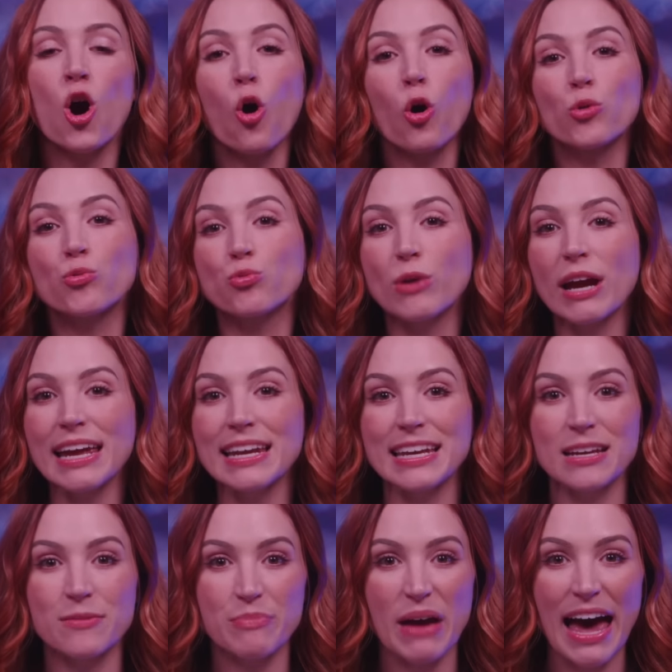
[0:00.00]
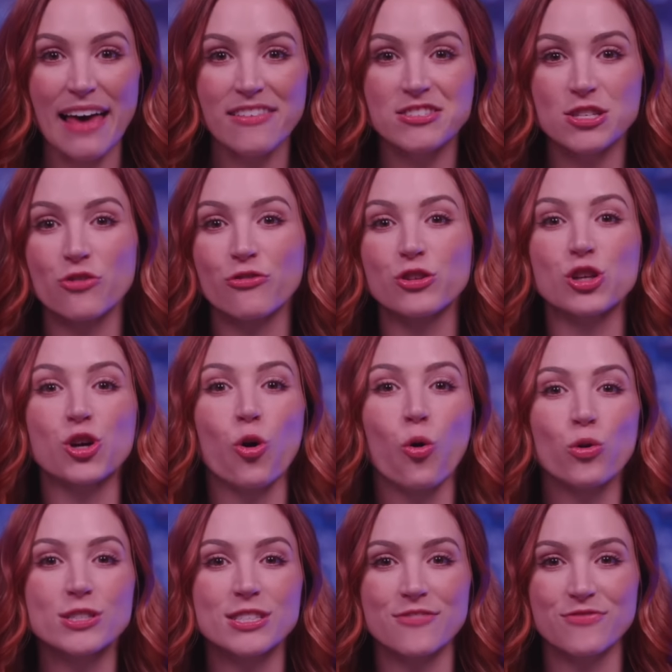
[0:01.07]
or radiant paths over the
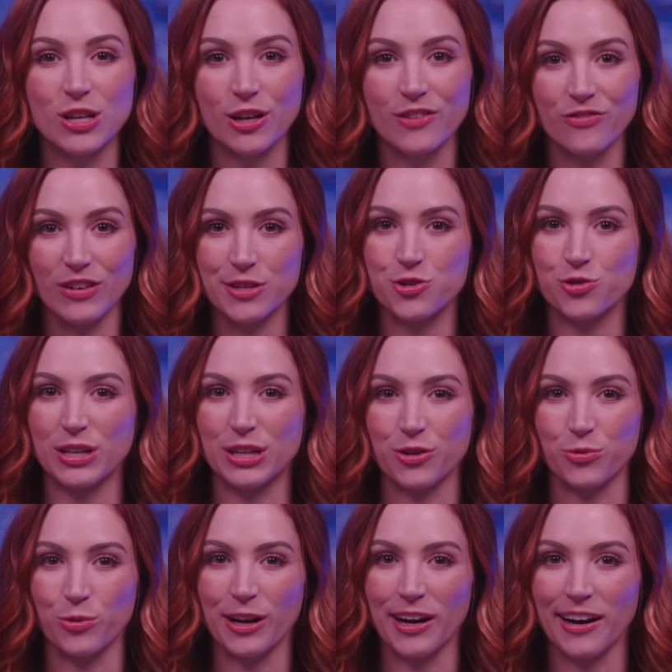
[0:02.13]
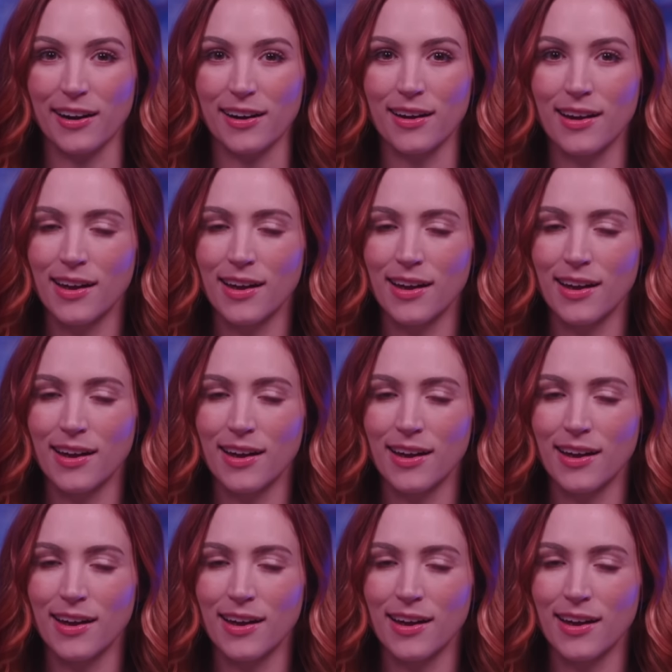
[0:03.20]
course of their adventuring career.